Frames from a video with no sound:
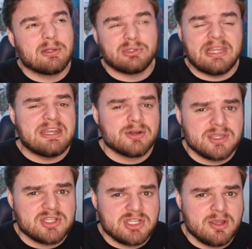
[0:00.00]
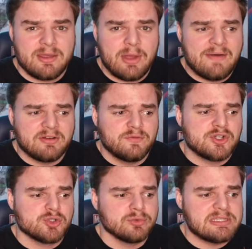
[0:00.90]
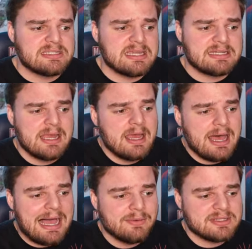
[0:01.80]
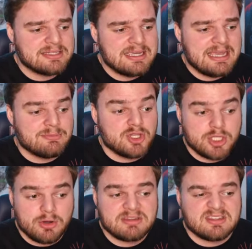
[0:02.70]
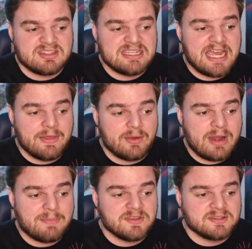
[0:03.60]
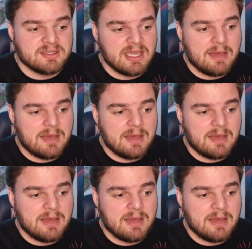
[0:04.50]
out later this year. They don't have an official release date. I would say I'm curious to see how they wrap this thing